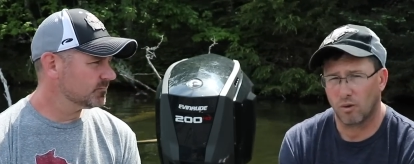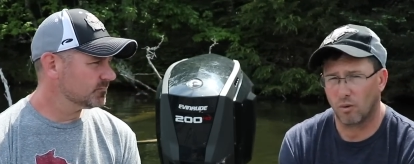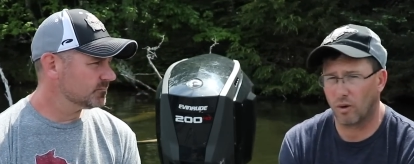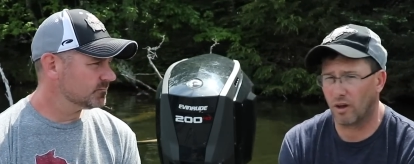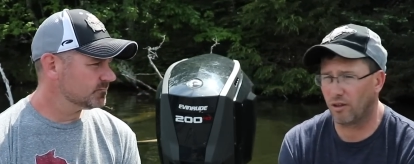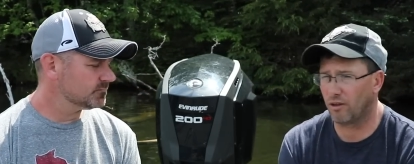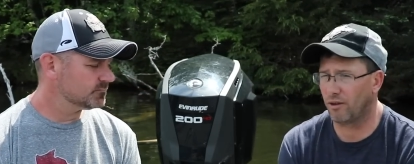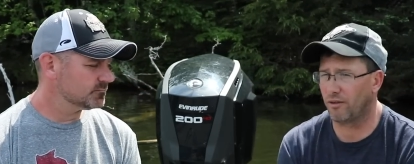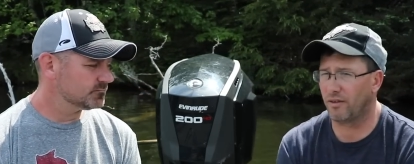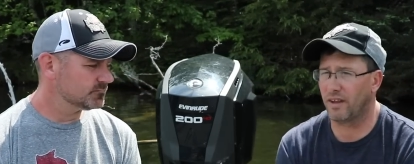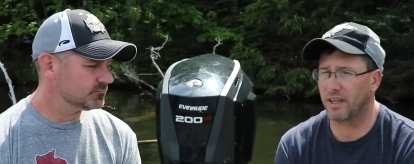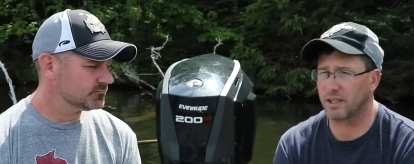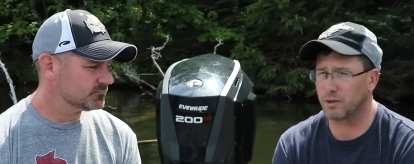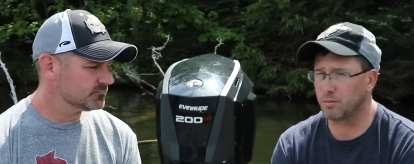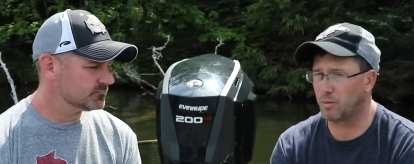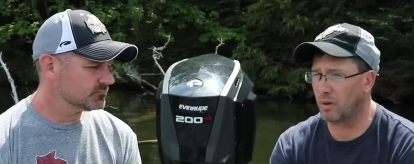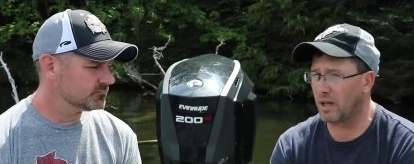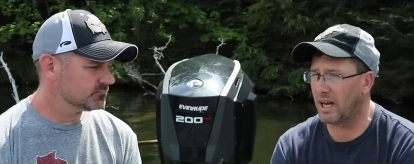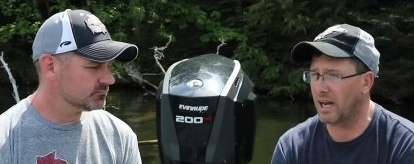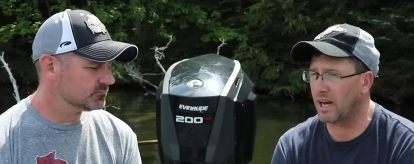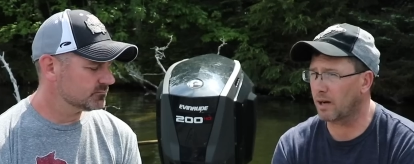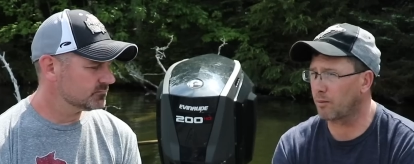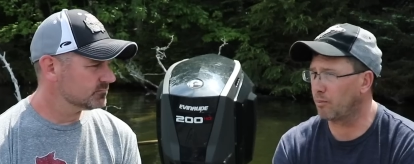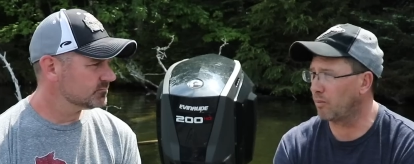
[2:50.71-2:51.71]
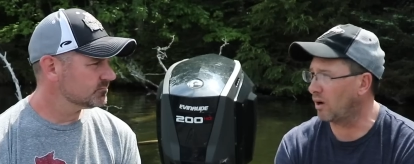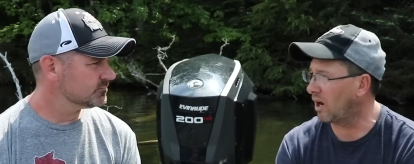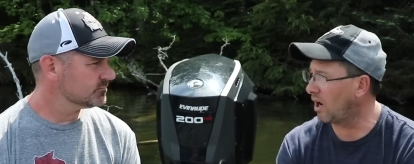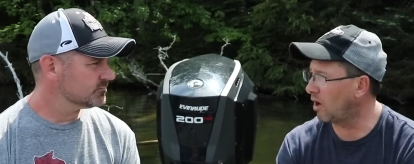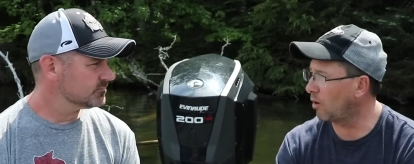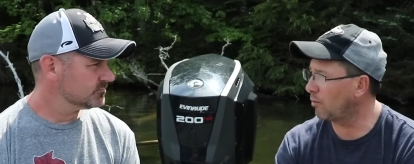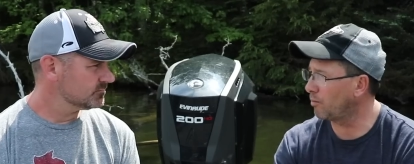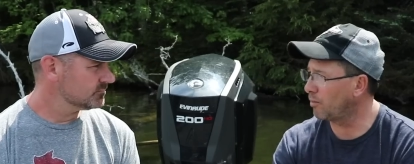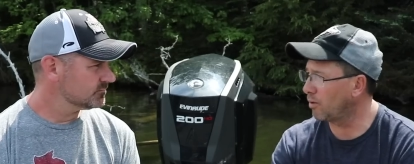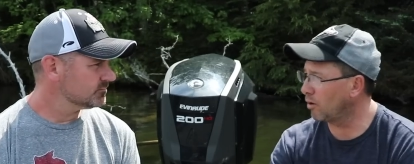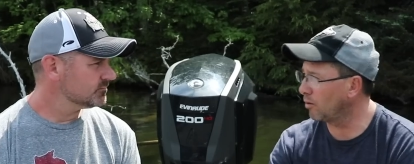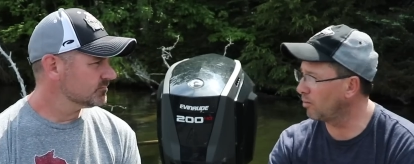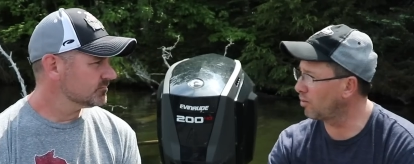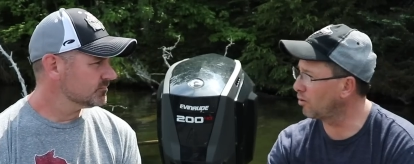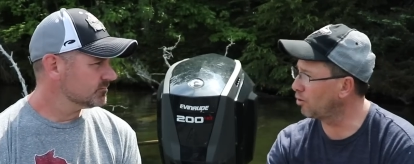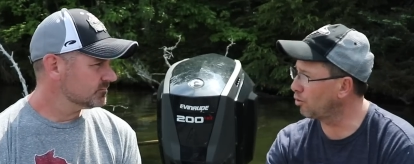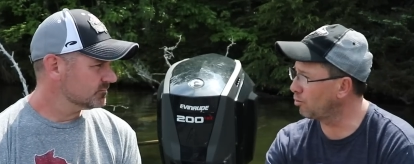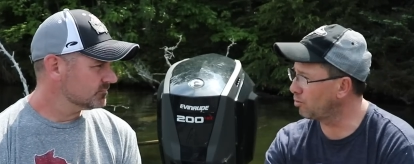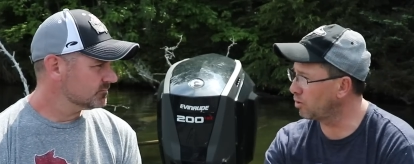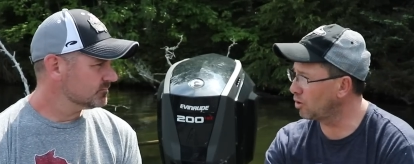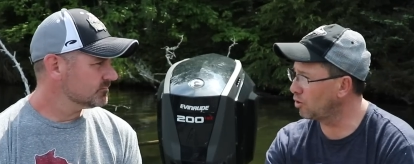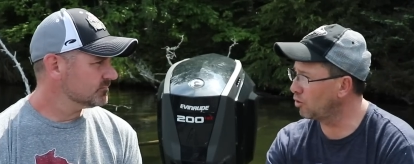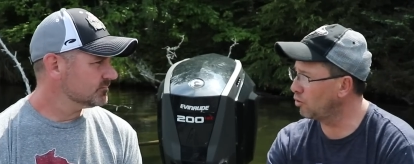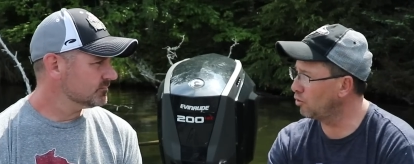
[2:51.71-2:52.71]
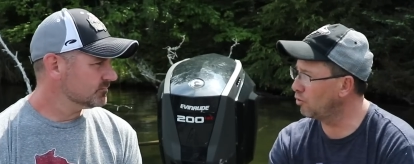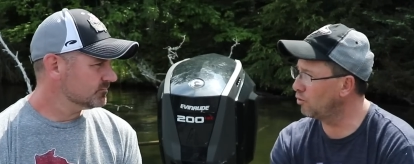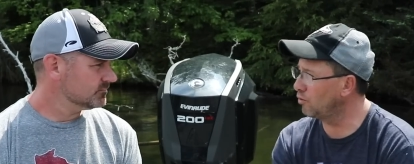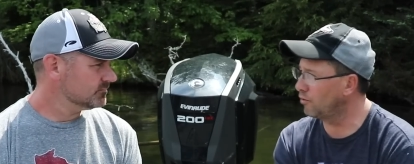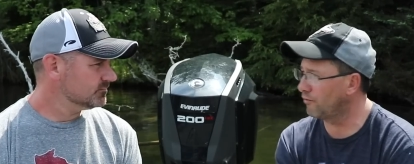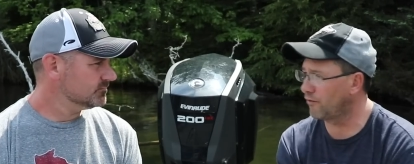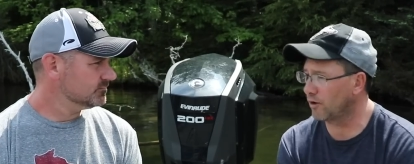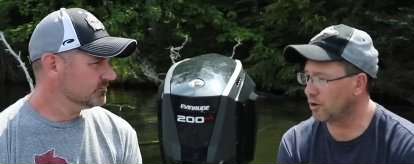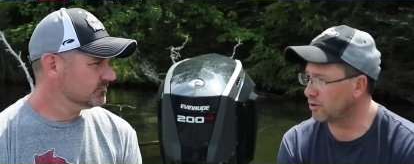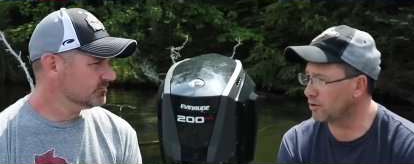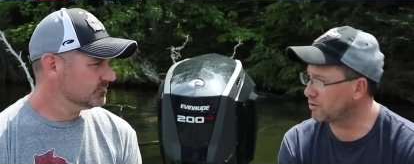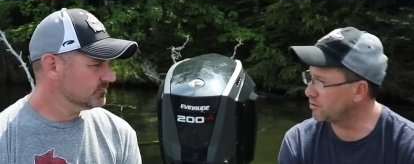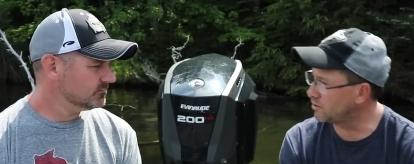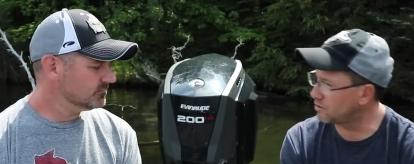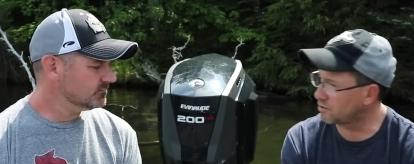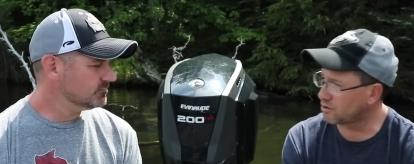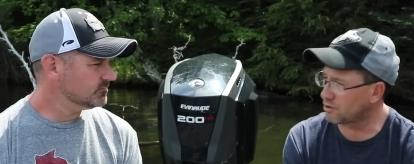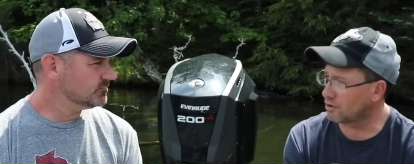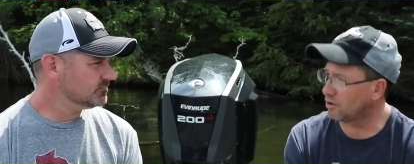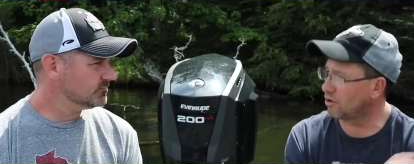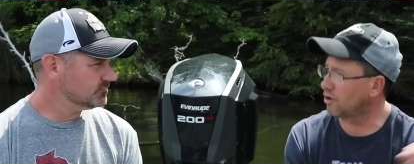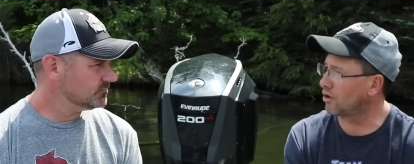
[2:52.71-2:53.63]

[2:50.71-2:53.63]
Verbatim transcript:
Speaker 1: Whether that's black, brown, purple, or blue versus